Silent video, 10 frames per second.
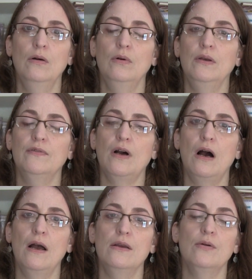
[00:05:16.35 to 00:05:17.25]
We've
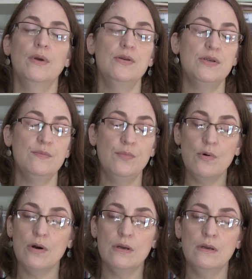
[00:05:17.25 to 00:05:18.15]
got your most
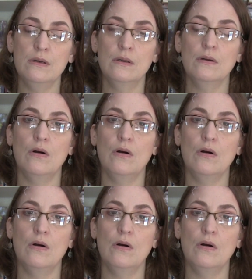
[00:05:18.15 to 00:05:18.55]
important